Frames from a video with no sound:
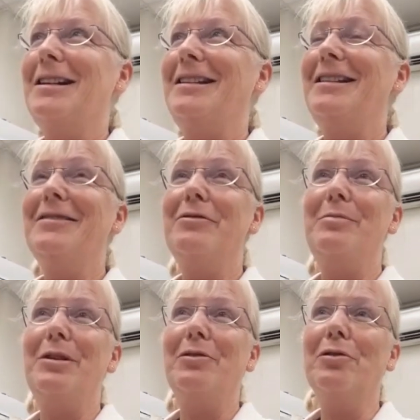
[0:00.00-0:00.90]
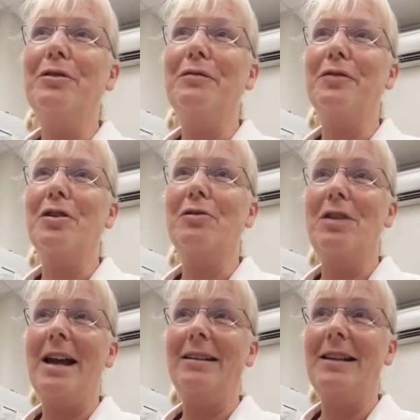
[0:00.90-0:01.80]
this will be good for
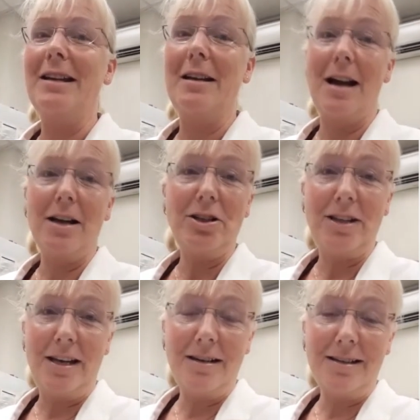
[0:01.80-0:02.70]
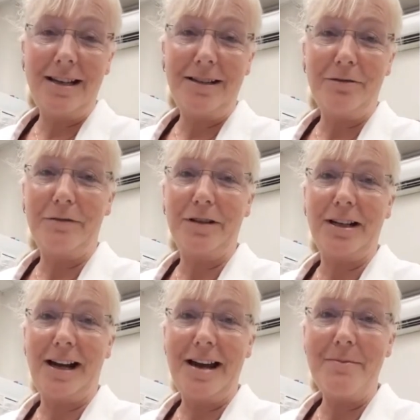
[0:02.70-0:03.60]
collecting a large data set over
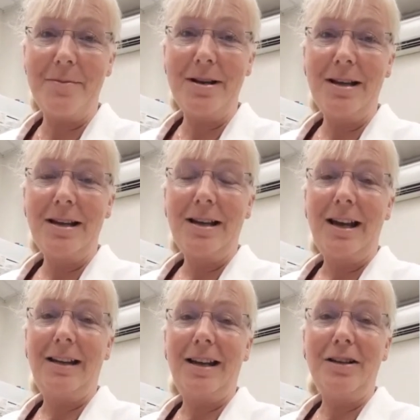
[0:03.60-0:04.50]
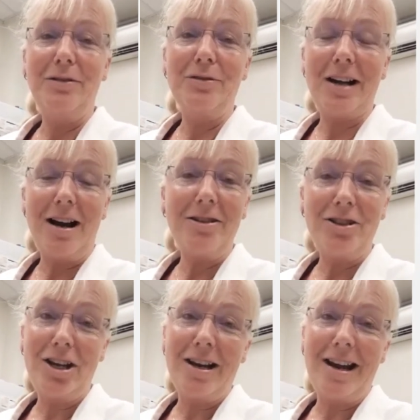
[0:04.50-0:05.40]
time, and then use
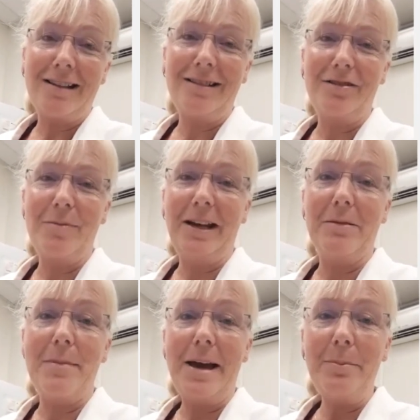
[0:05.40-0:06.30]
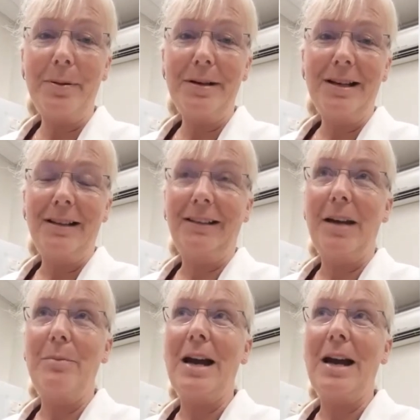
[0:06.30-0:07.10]
ArcGIS to make a map that can be